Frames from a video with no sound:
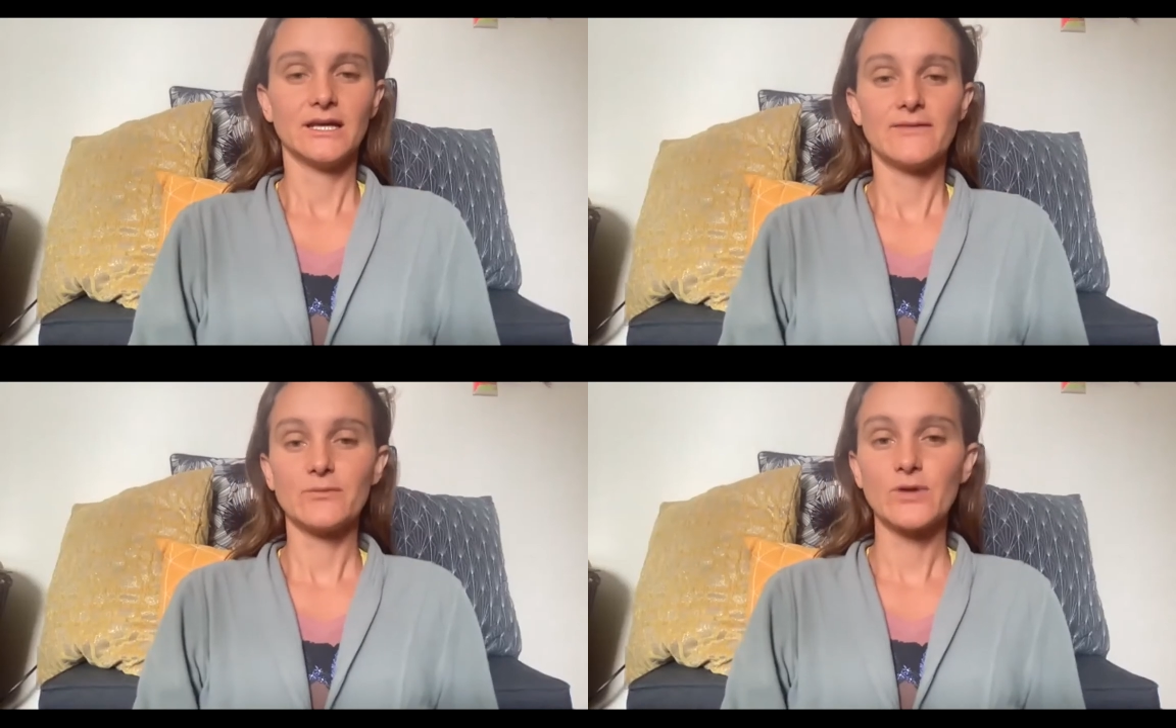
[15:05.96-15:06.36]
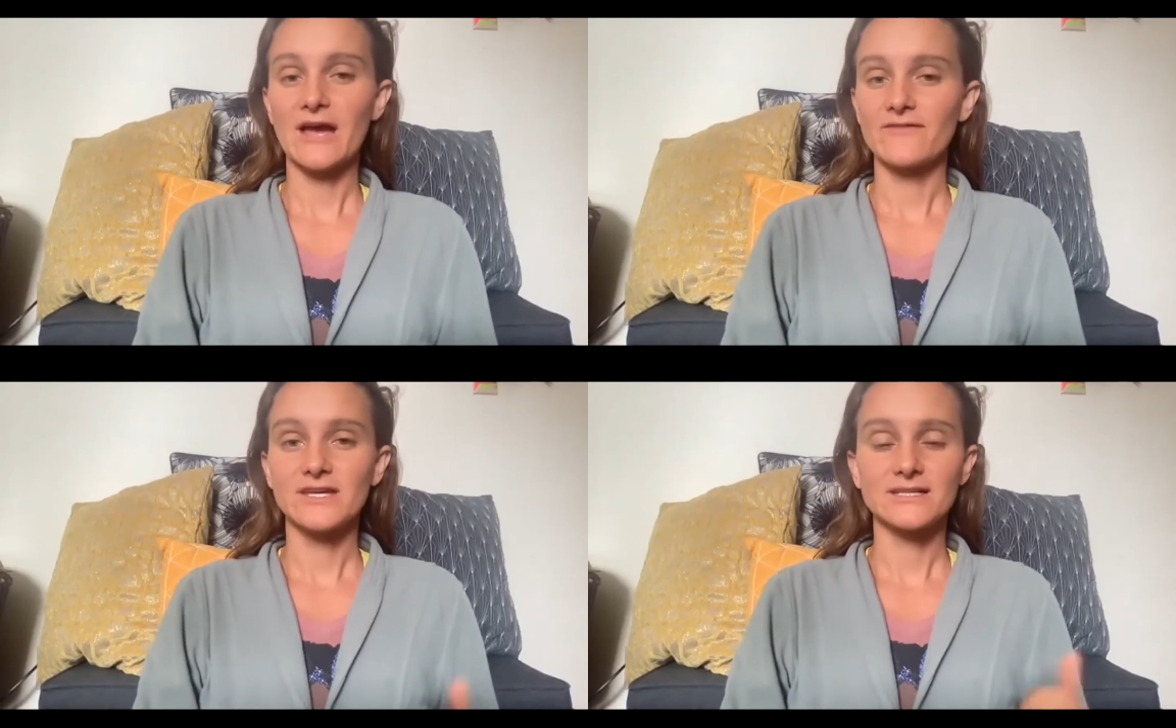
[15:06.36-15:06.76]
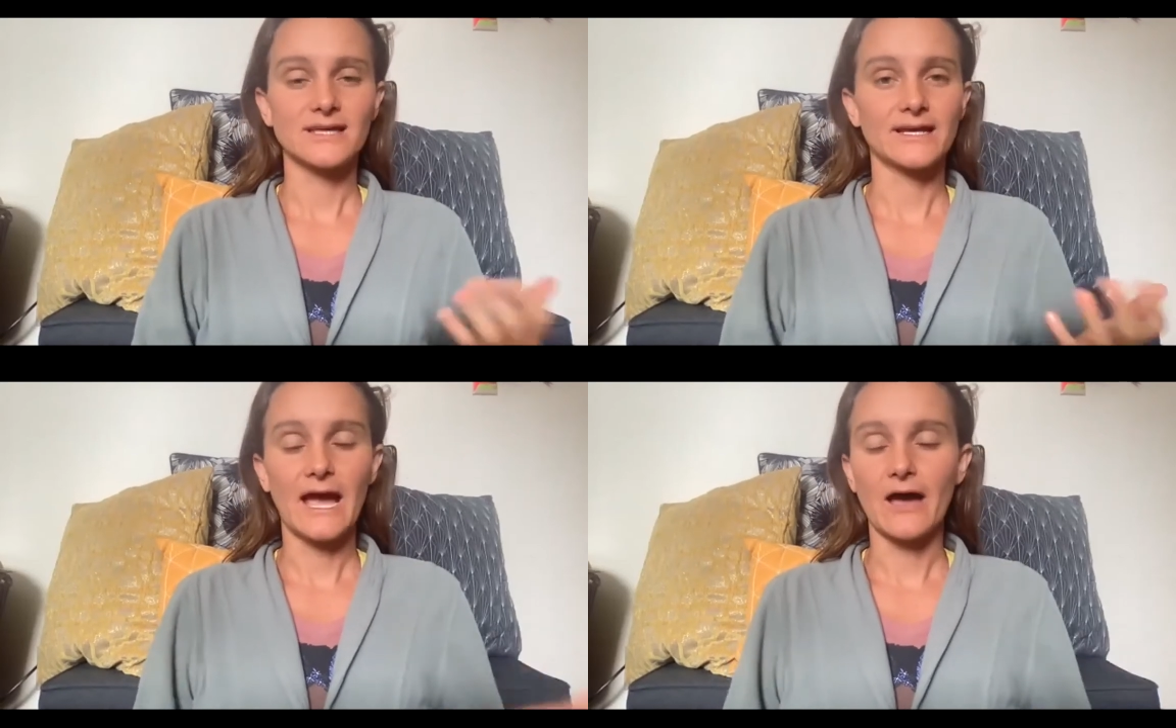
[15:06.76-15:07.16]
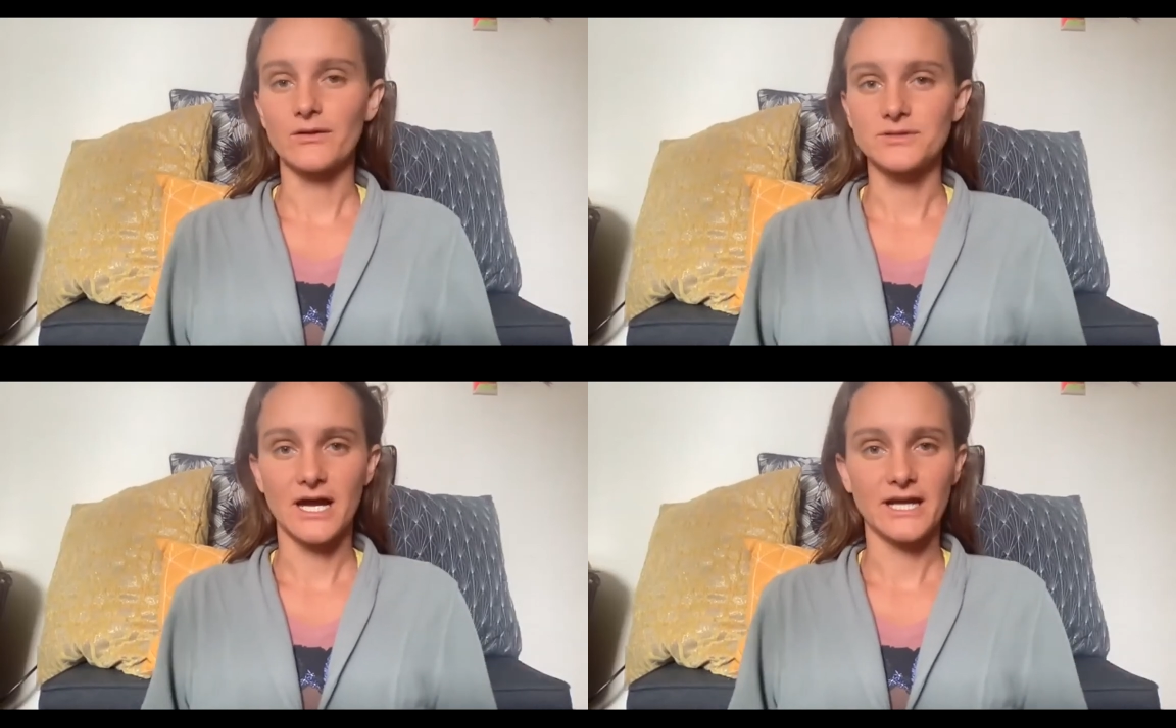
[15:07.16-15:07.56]
Then we have things like
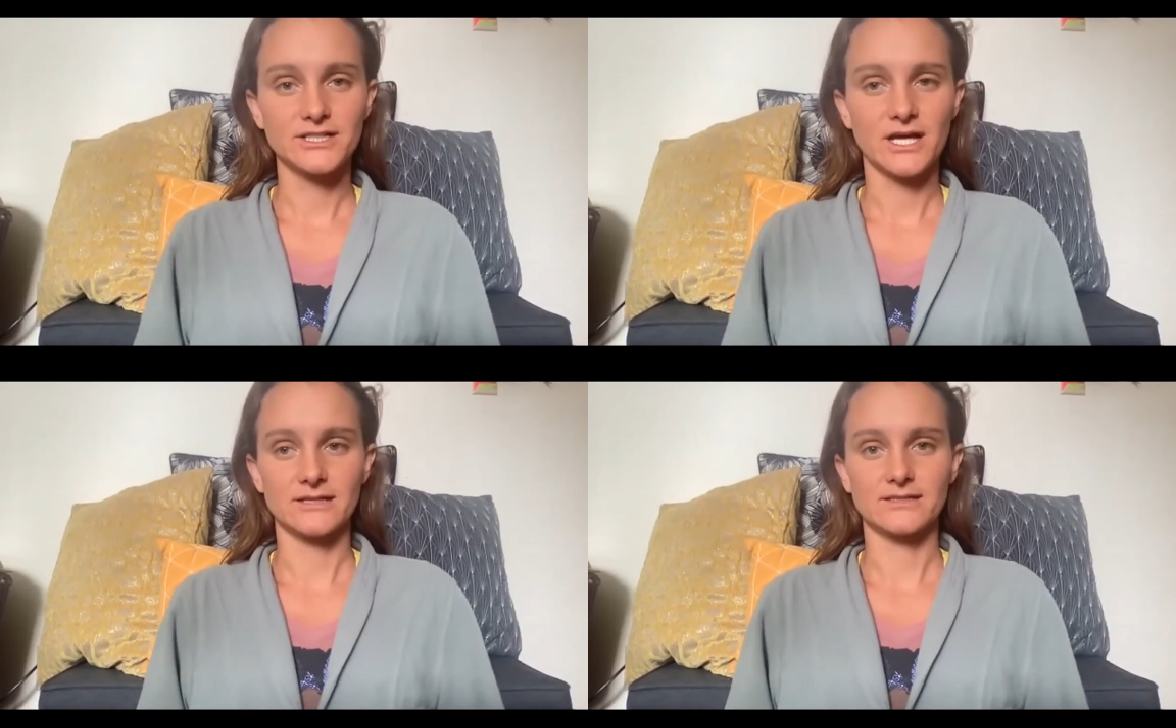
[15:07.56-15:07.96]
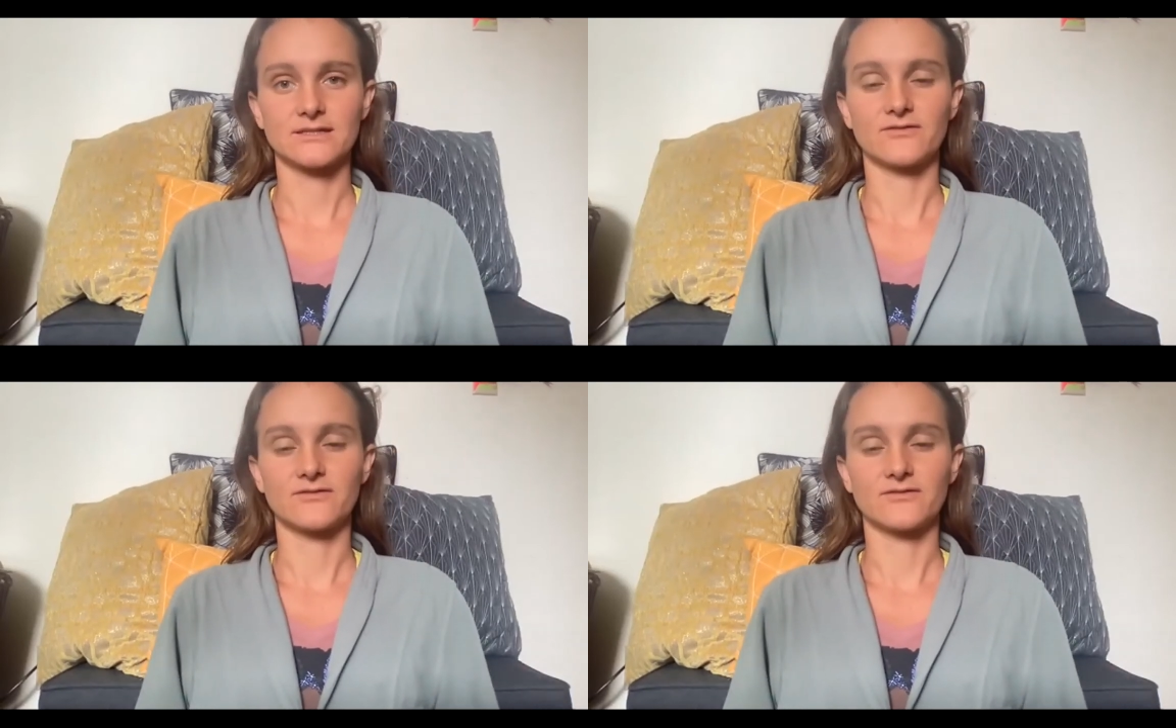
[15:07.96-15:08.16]
Aloe Digest